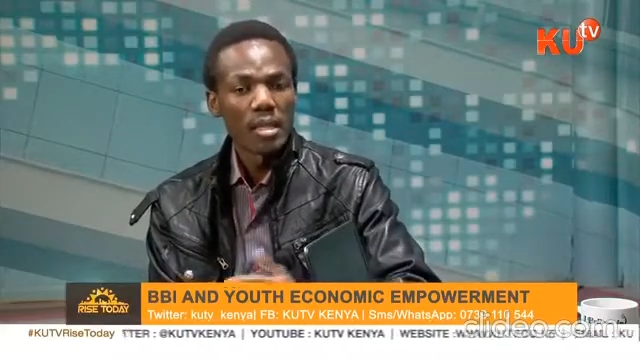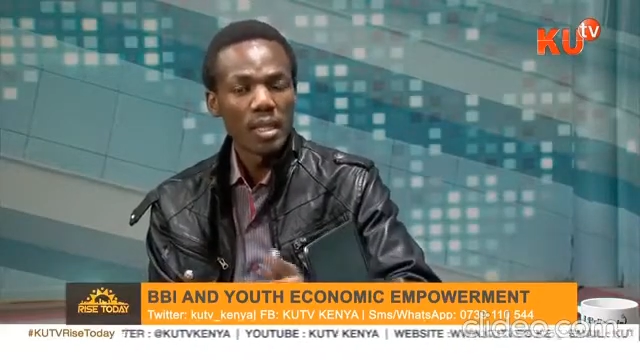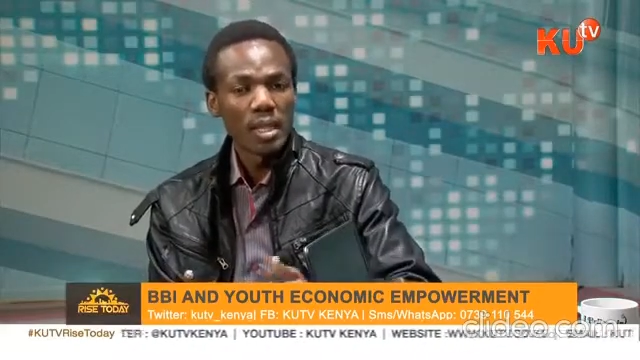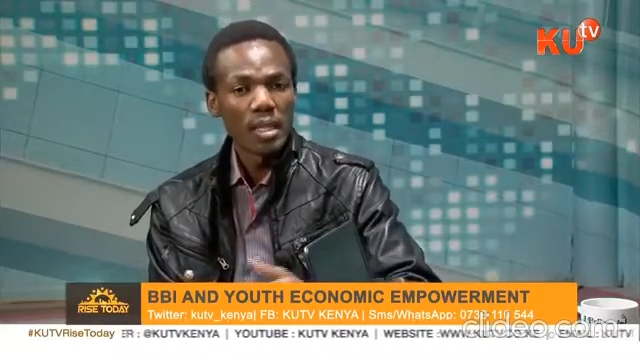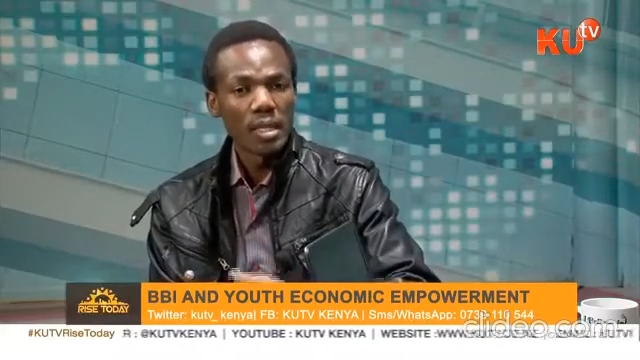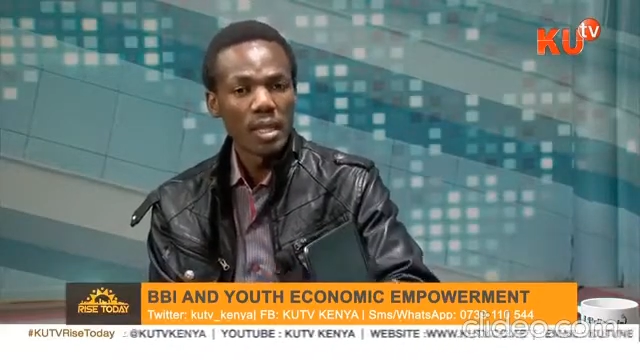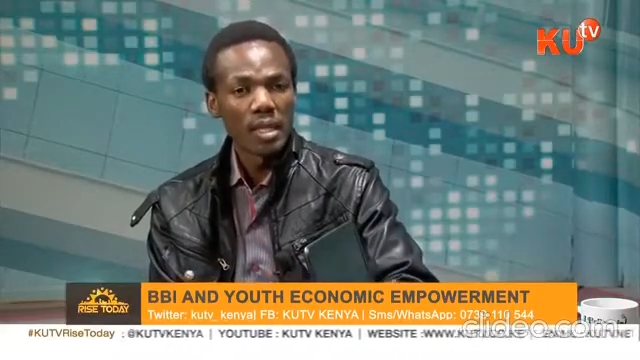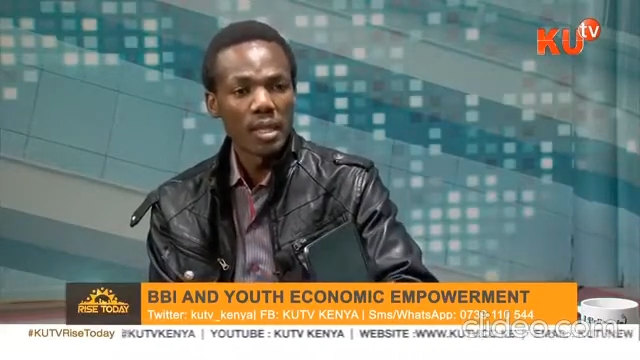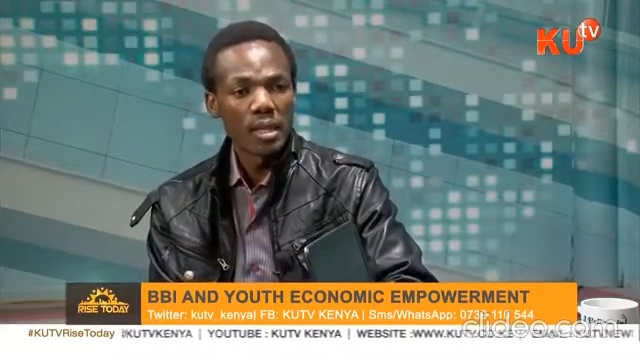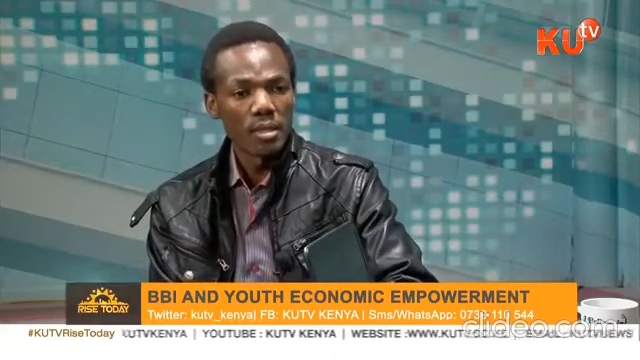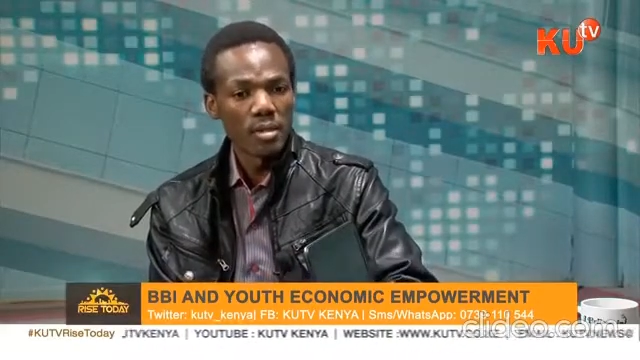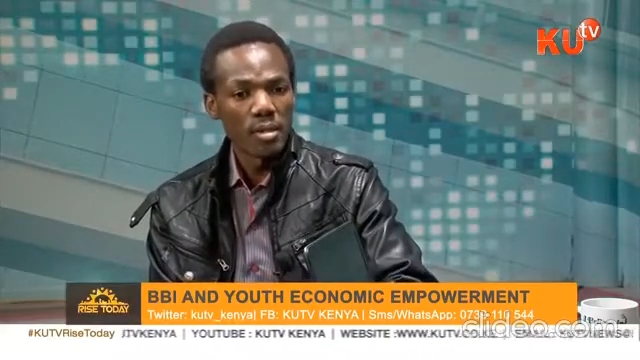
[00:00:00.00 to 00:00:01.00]
Secondly
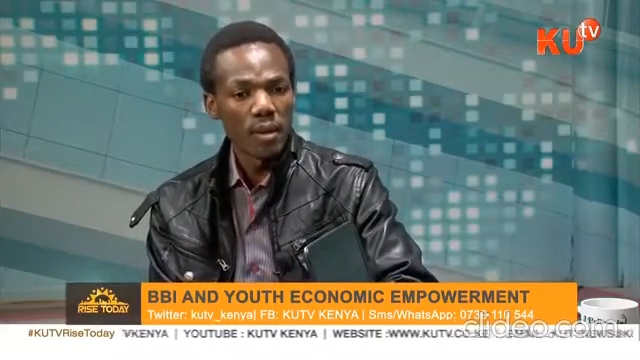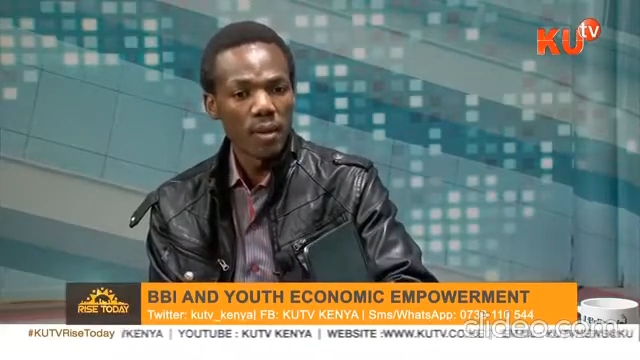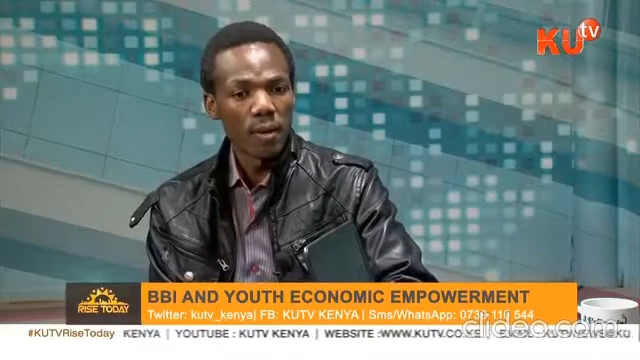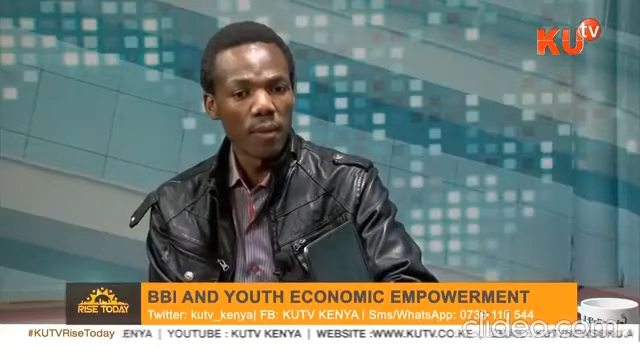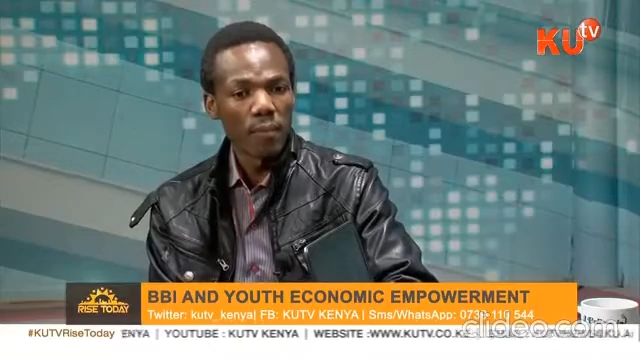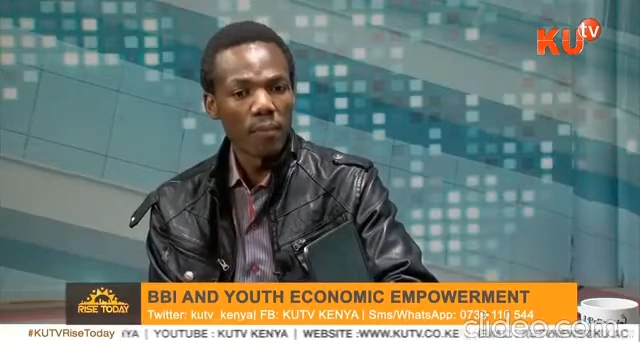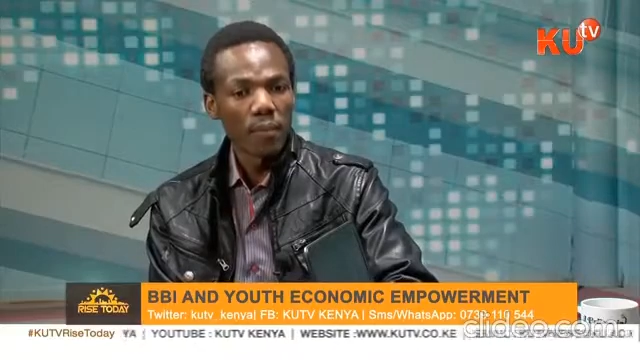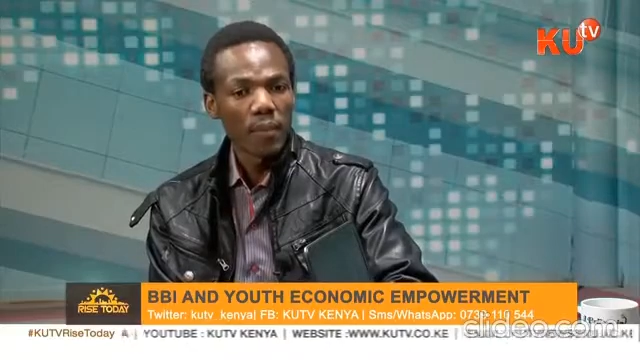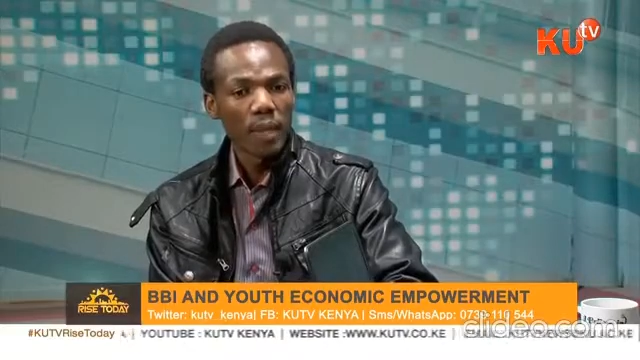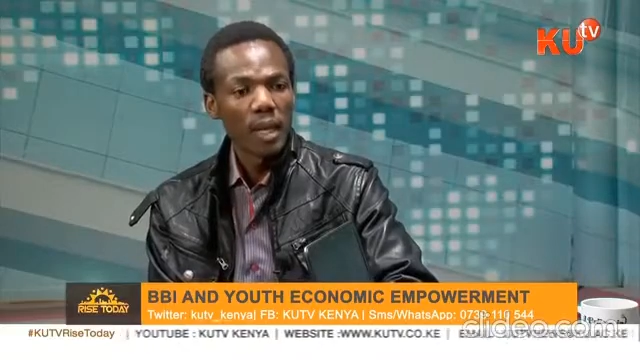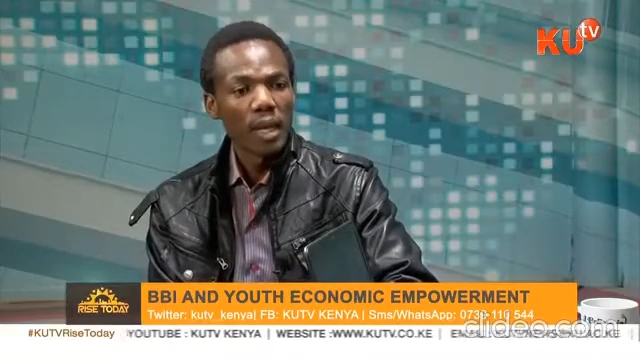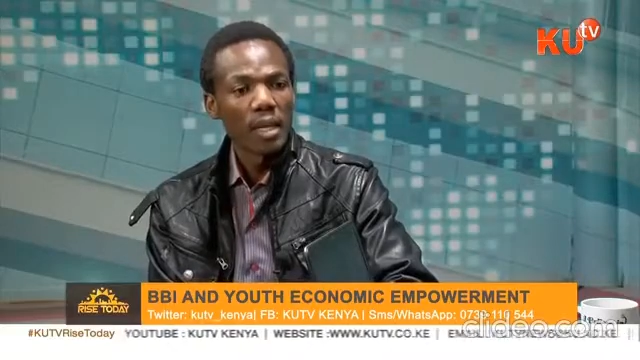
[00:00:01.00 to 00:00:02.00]
is
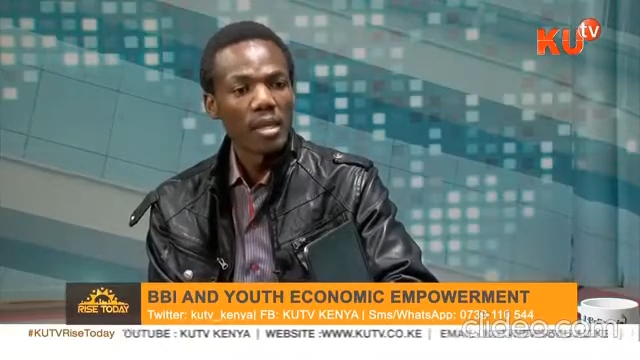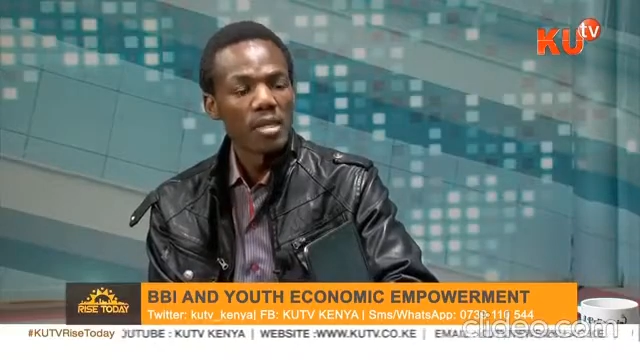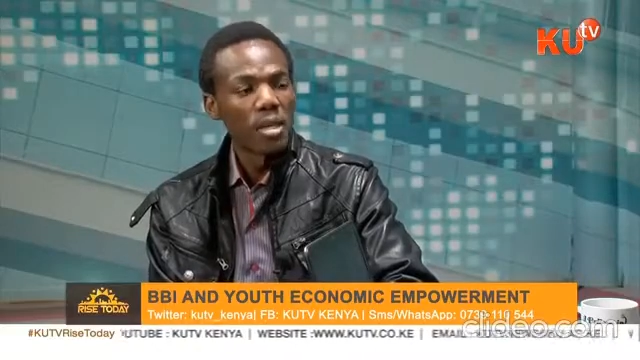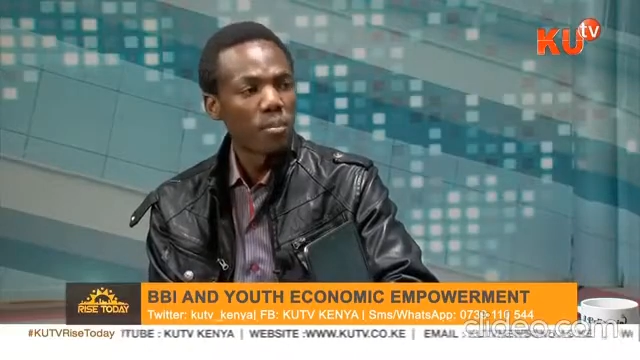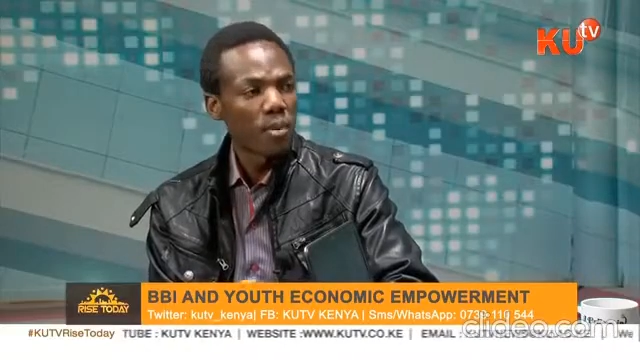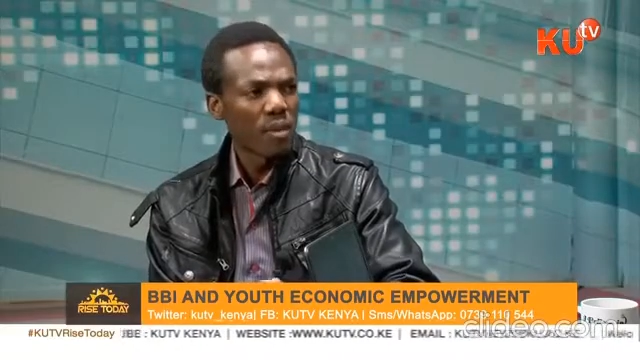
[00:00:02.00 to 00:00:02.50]
the